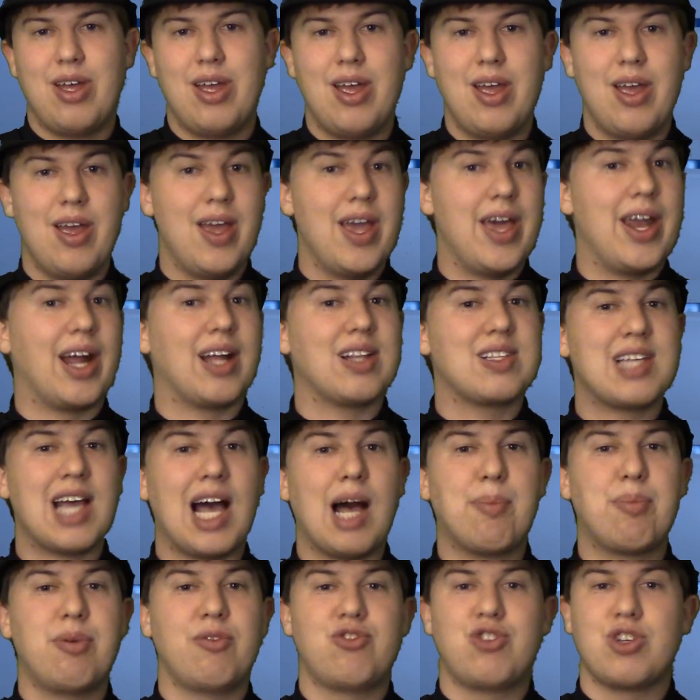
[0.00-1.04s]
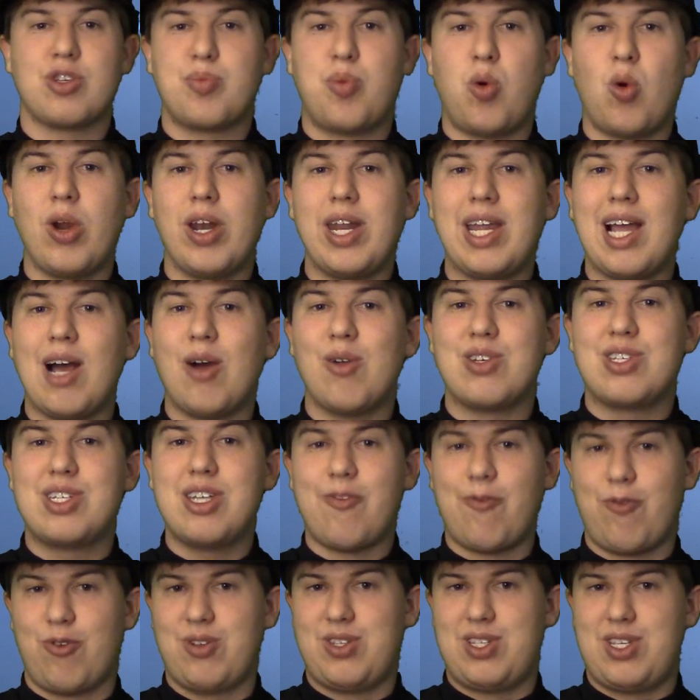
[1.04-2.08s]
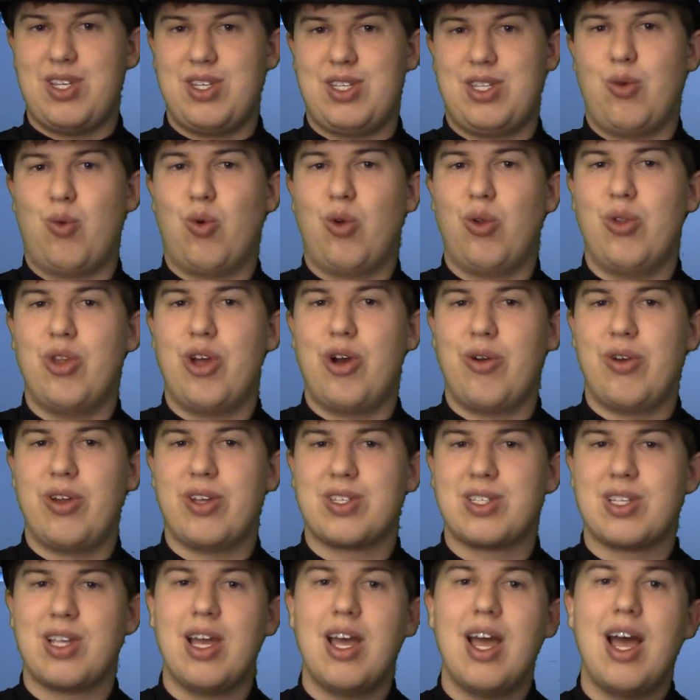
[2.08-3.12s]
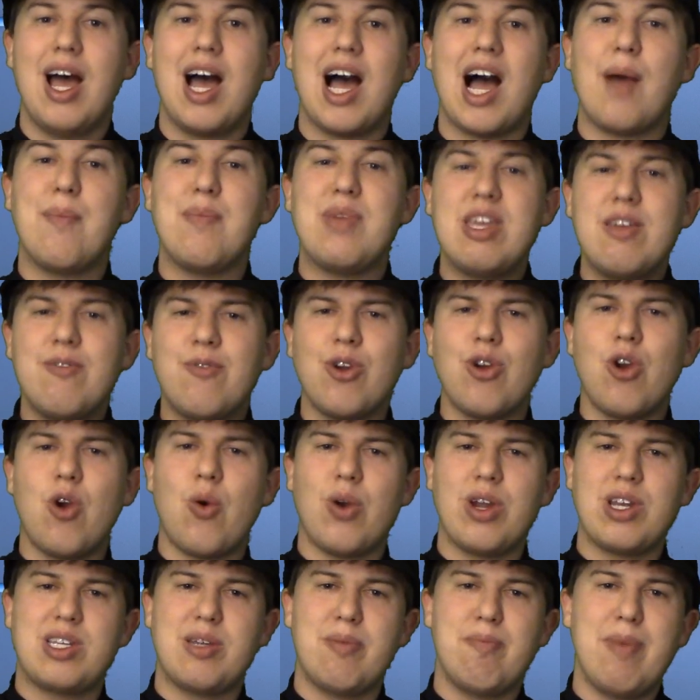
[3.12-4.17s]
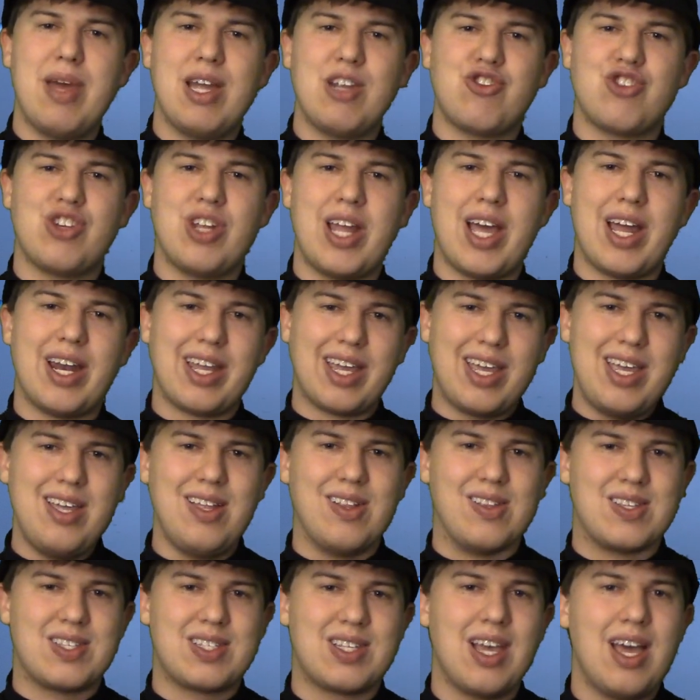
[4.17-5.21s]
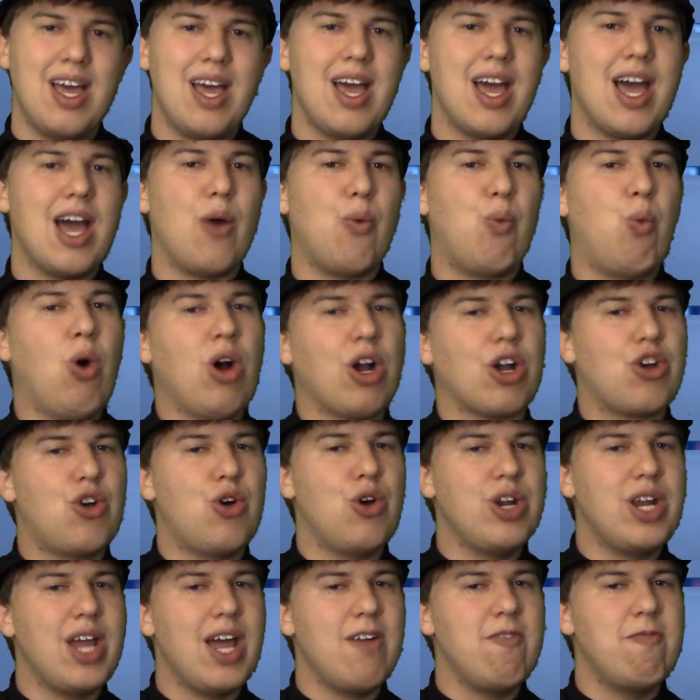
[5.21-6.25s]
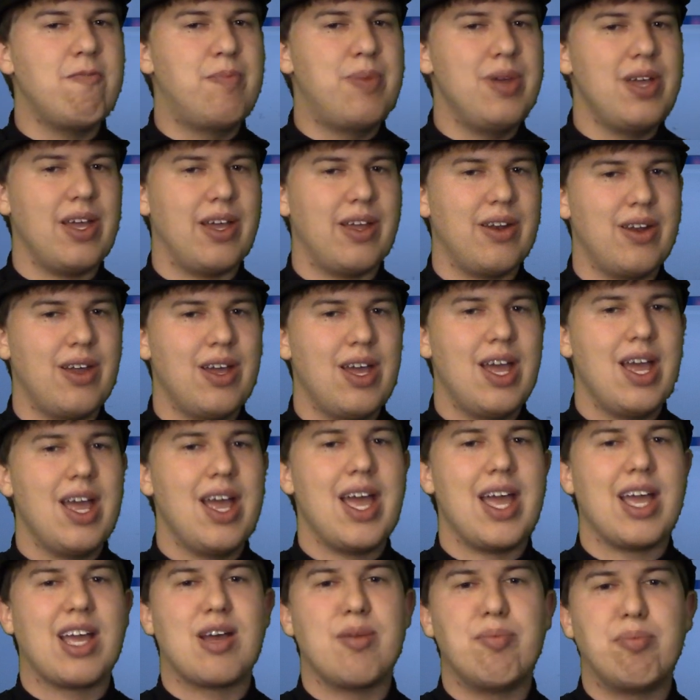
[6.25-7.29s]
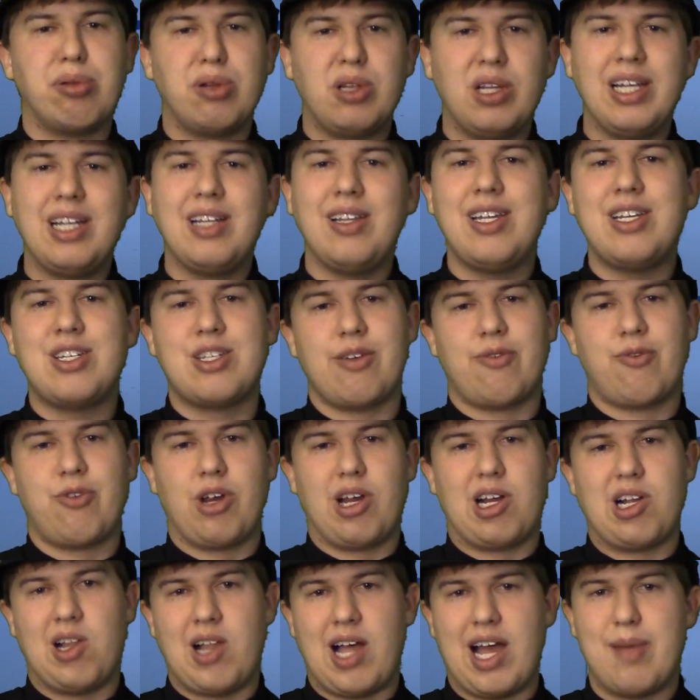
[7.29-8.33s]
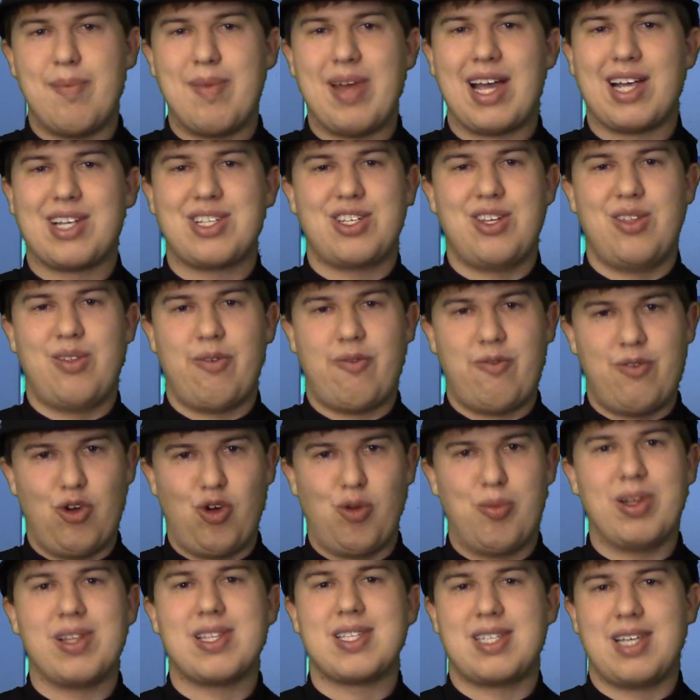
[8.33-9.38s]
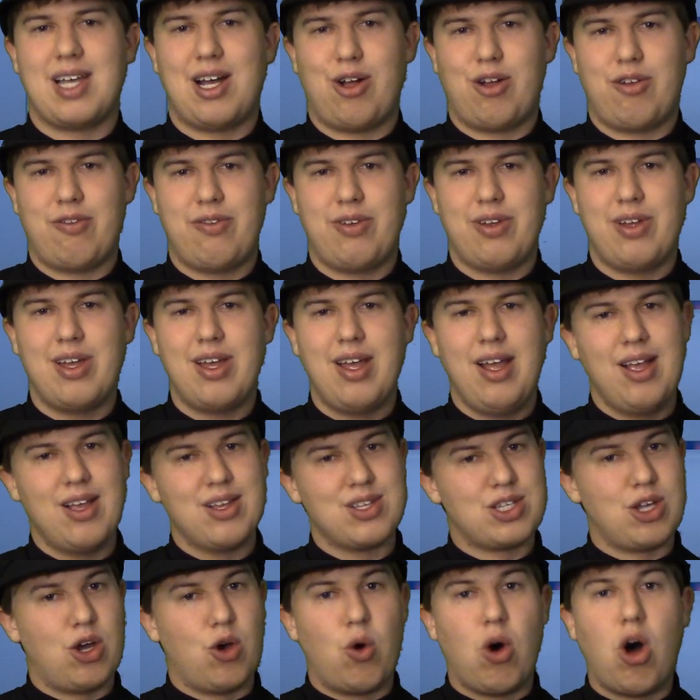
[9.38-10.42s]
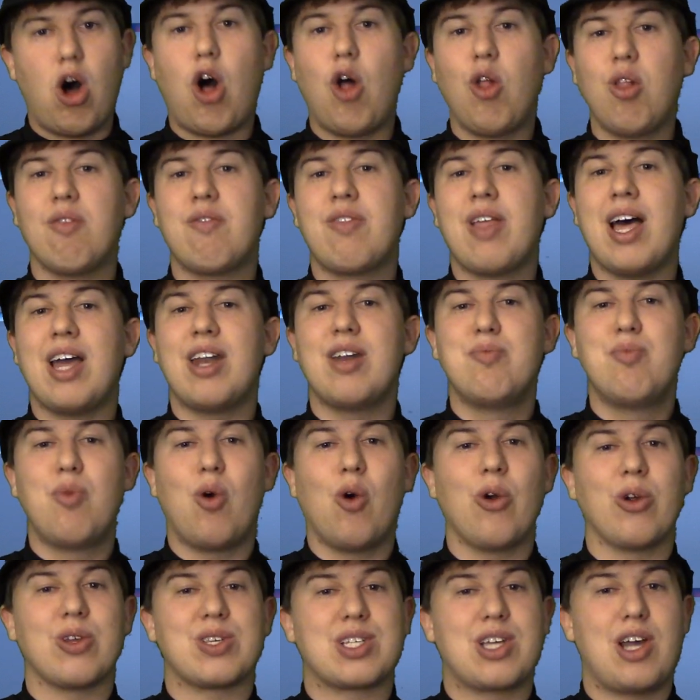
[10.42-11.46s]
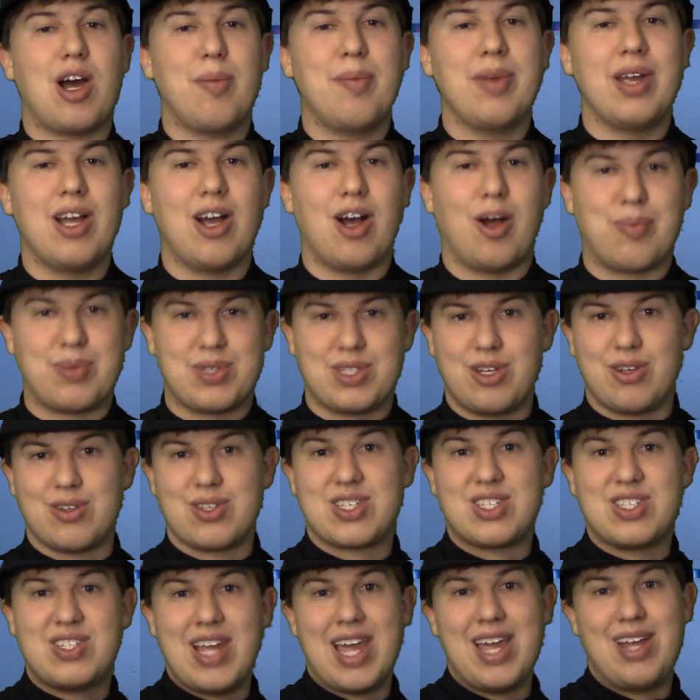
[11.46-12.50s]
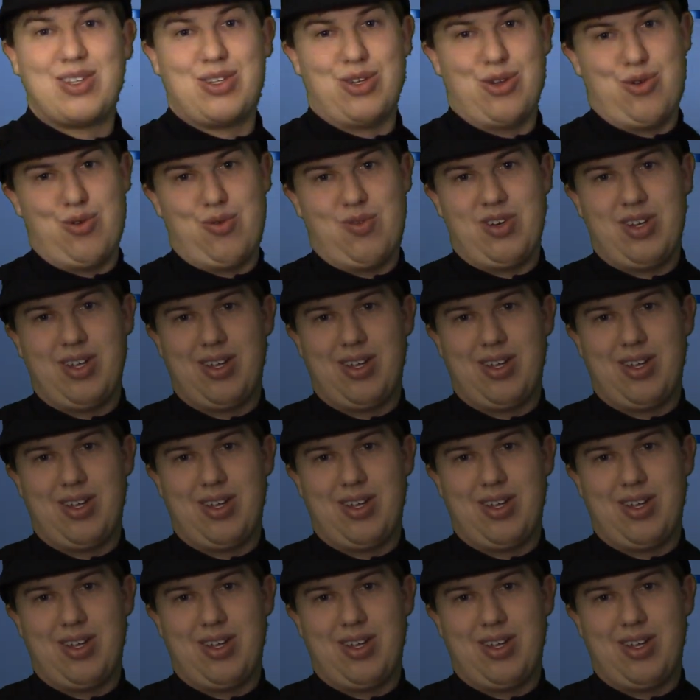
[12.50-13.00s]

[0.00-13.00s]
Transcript: And on top of just pointing out differences that we'll notice, I'm even going to mention hints at what could have been a completely different climax to the film itself. So all of that and more is coming up, so stay tuned.